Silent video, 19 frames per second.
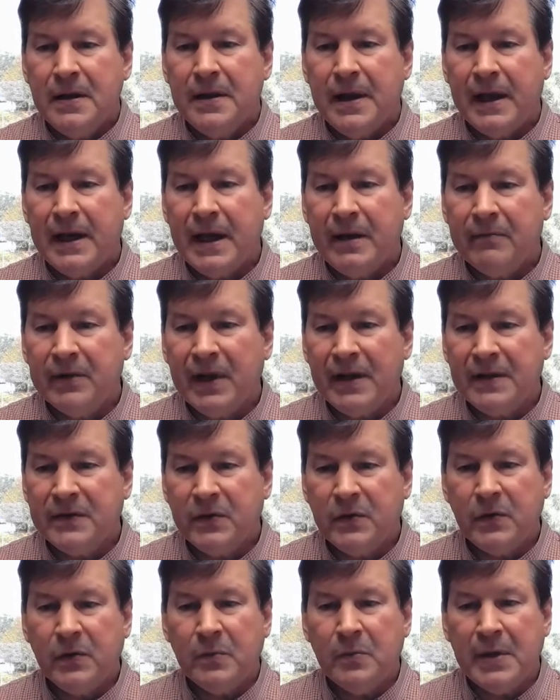that have led
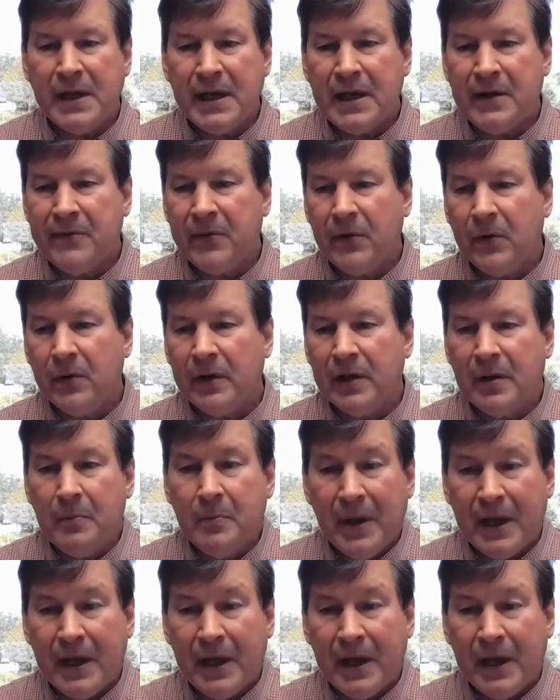to meaningful and